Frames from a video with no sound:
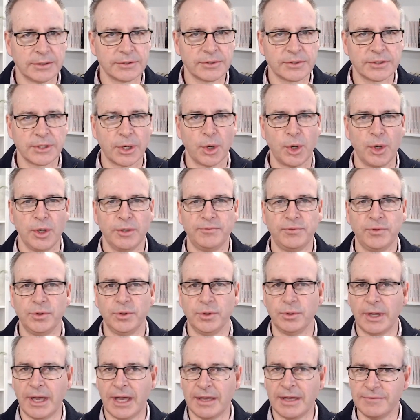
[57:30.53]
So if
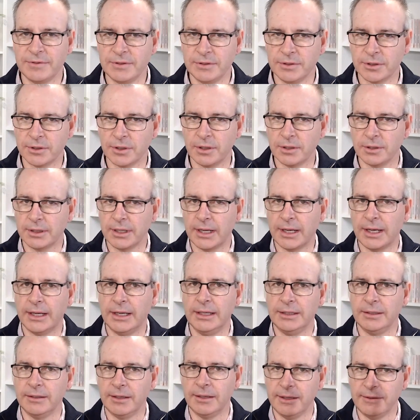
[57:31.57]
you haven't got
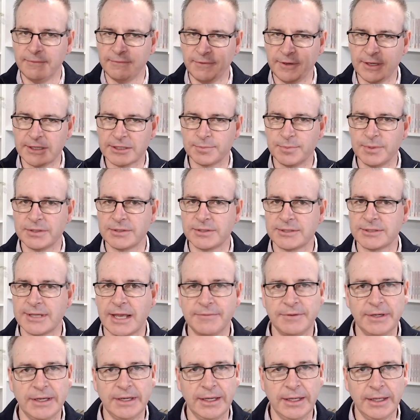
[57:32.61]
a investment
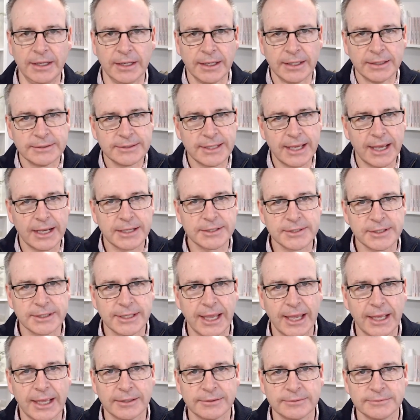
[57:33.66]
savvy tax
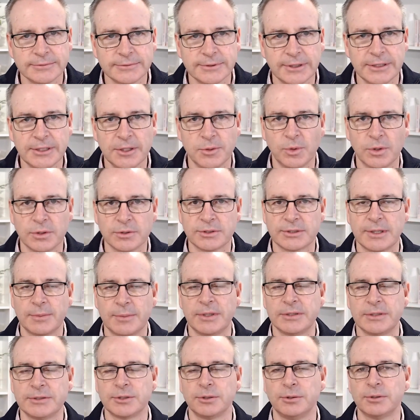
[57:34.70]
accountant and you want
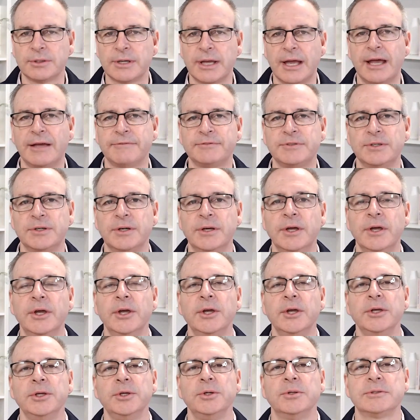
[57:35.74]
someone to look after
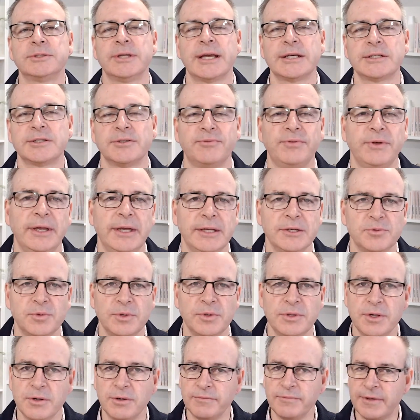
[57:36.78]
your tax affairs with
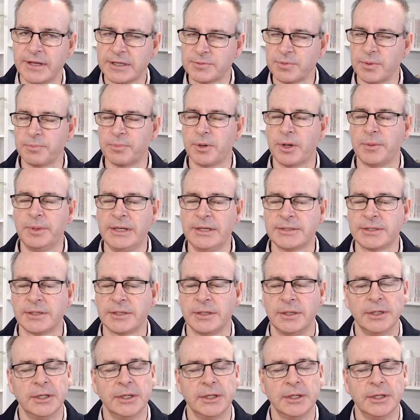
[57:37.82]
your investment properties,